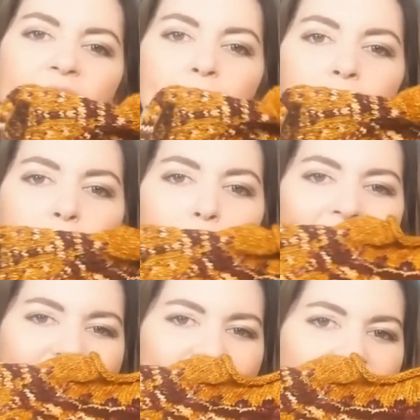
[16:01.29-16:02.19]
The
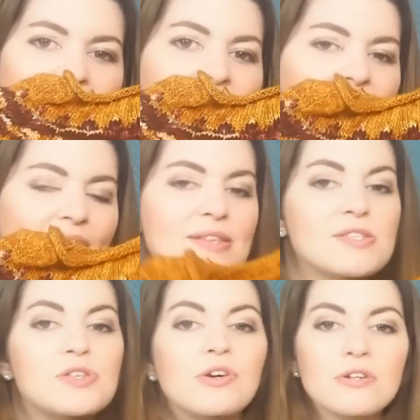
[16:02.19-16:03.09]
pattern, it's
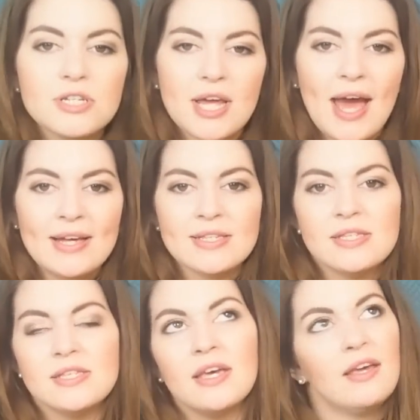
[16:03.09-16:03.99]
not as
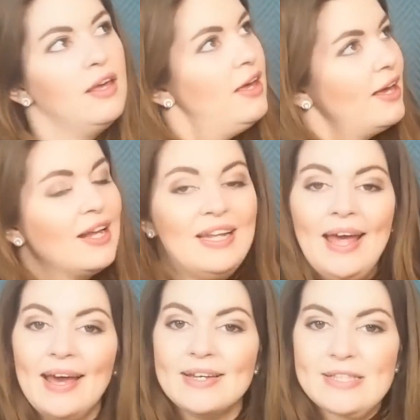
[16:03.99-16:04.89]

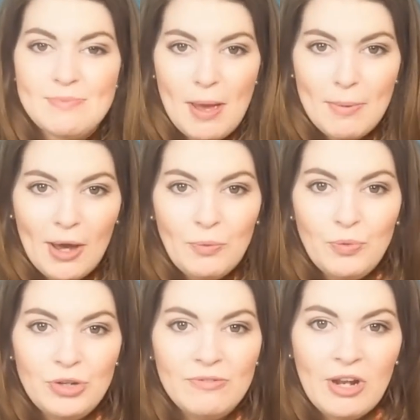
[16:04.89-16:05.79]
clear as maybe I
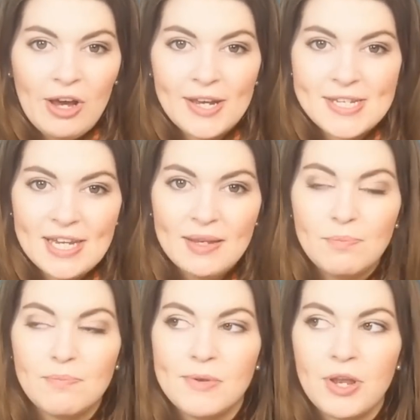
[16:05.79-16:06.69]
would have liked it,
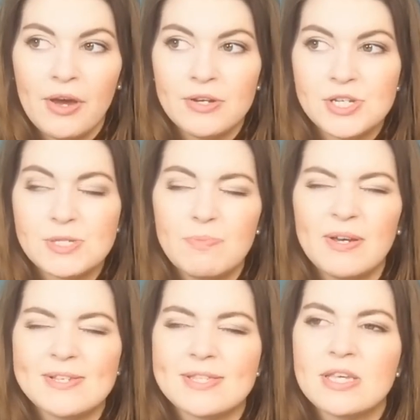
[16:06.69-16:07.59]
just
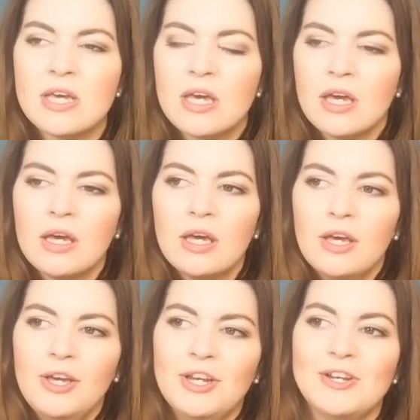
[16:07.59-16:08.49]
because,
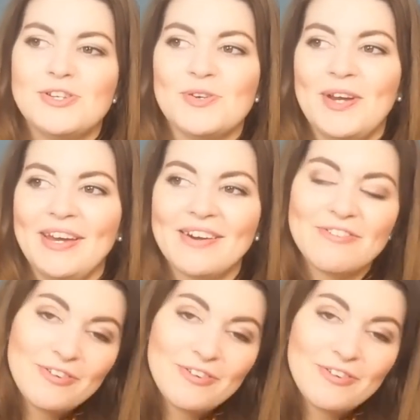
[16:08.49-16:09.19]
you know, doing